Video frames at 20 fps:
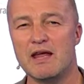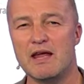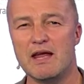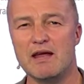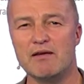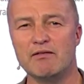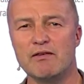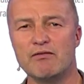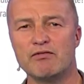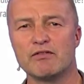
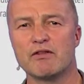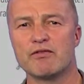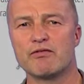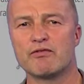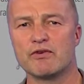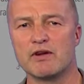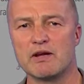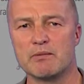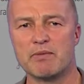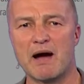Even if the
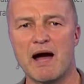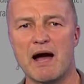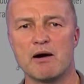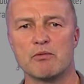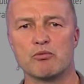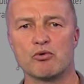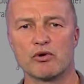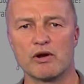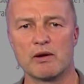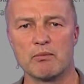3
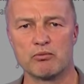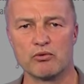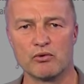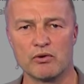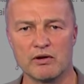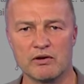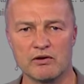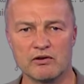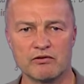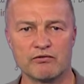Powerboard
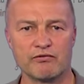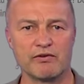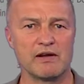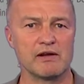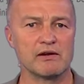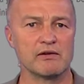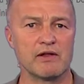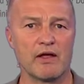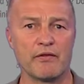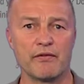employees
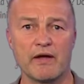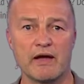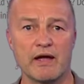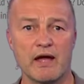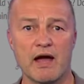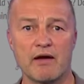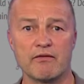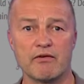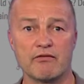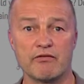feel that they
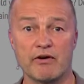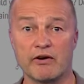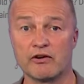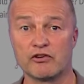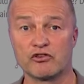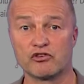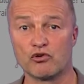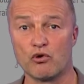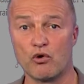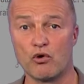have a very
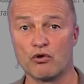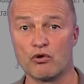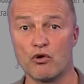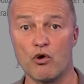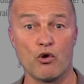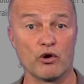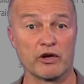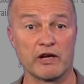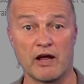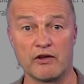strong
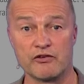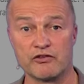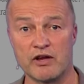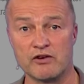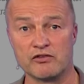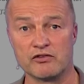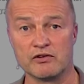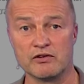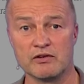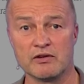
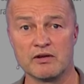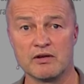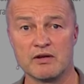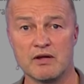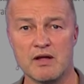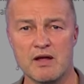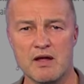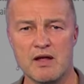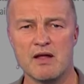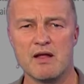organization,
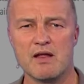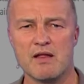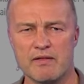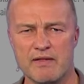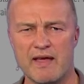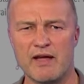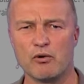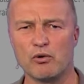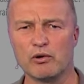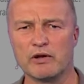
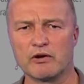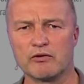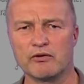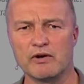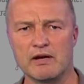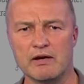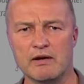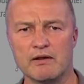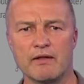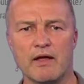they all
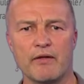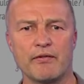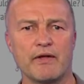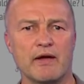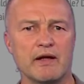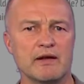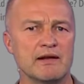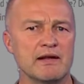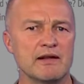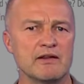agree that
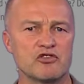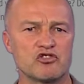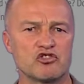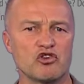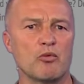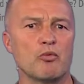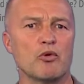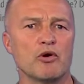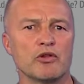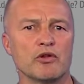they need
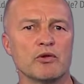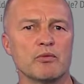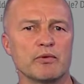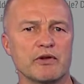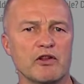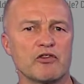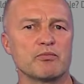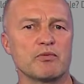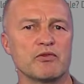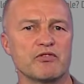someone
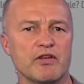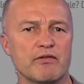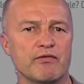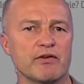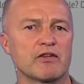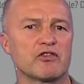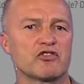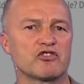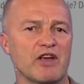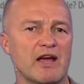with a
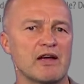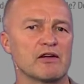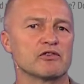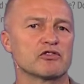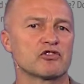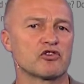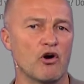specific sales